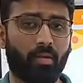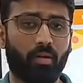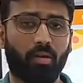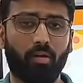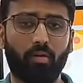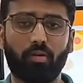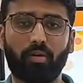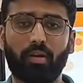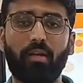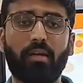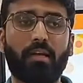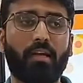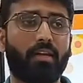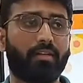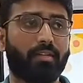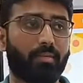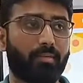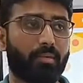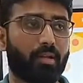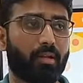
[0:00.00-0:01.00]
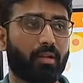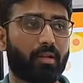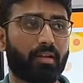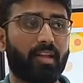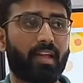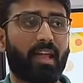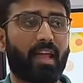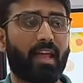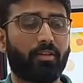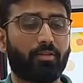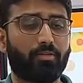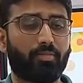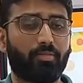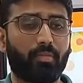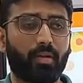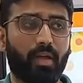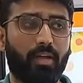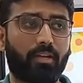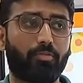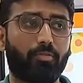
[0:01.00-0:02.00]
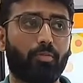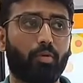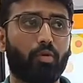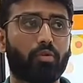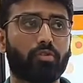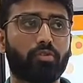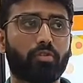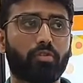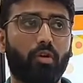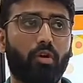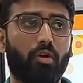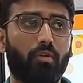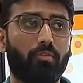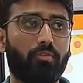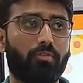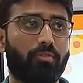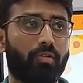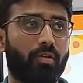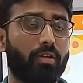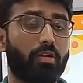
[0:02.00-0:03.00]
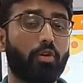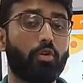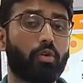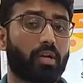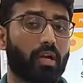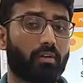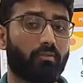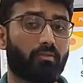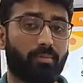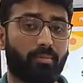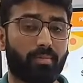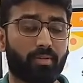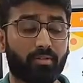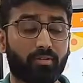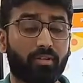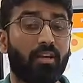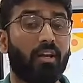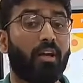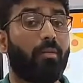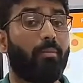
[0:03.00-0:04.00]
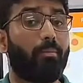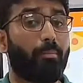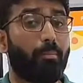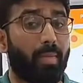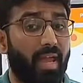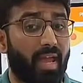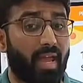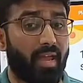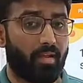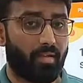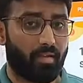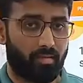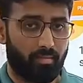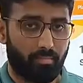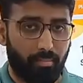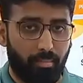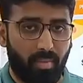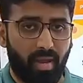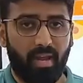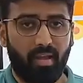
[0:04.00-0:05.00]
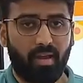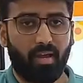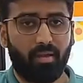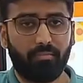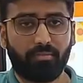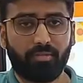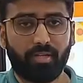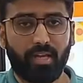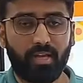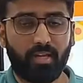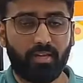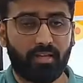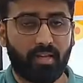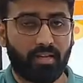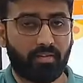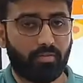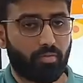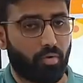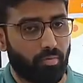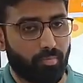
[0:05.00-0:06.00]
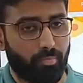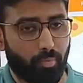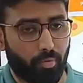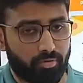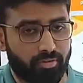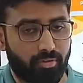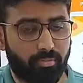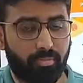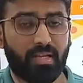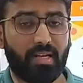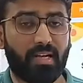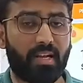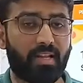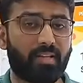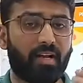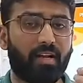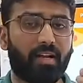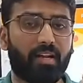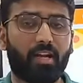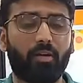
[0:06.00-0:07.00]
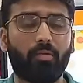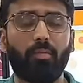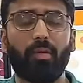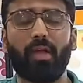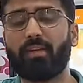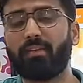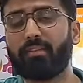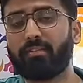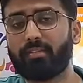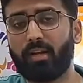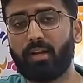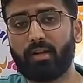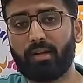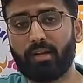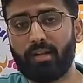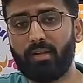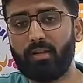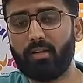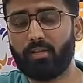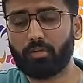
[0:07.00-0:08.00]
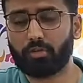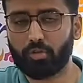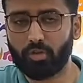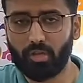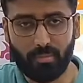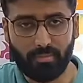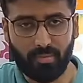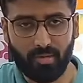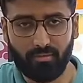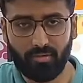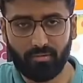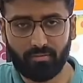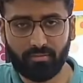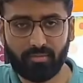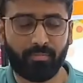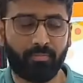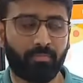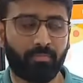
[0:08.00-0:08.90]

Okay. Similarly, ex explosion of uh, nuclear weapons may, may, I'm saying there is a possibility that it may result in tsunami waves.